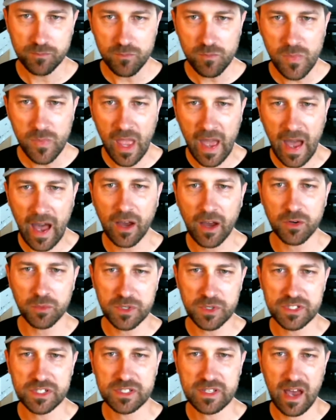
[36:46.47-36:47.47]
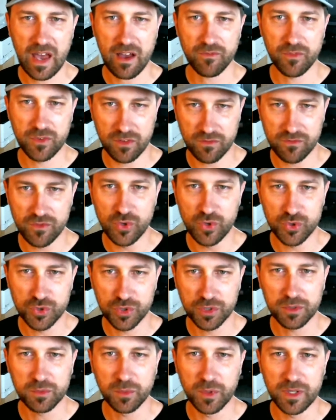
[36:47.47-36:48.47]
how do we staff for the
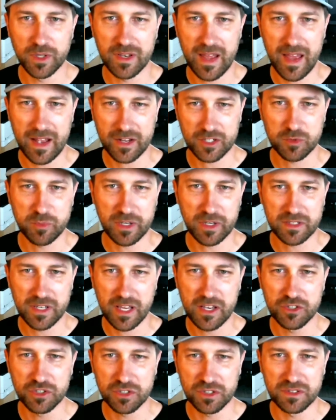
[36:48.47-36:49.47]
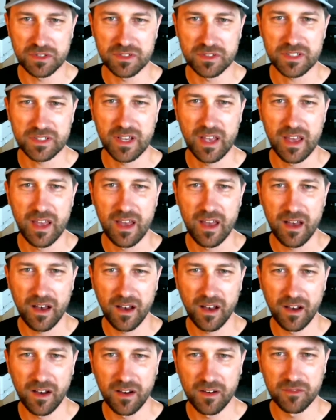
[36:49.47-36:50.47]
future when expectations
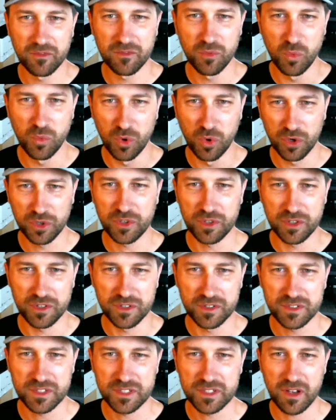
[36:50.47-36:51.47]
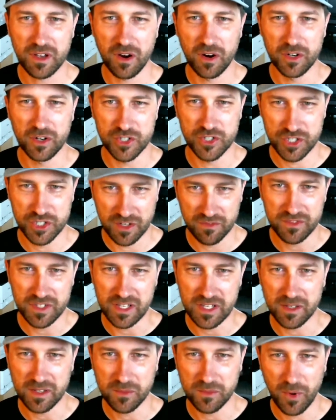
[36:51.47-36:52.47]
of workers are
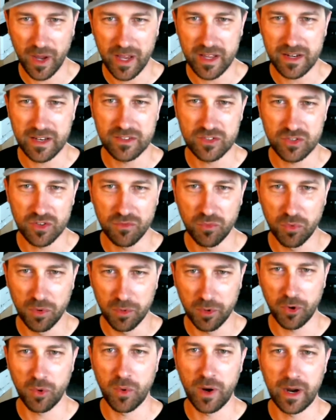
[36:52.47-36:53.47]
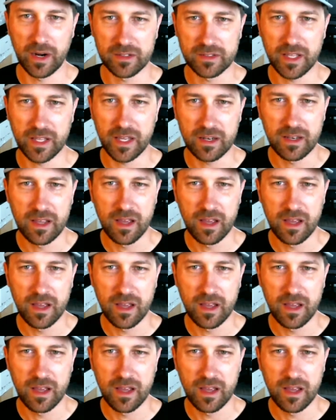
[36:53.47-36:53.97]
shifting, right? And so if we're requiring that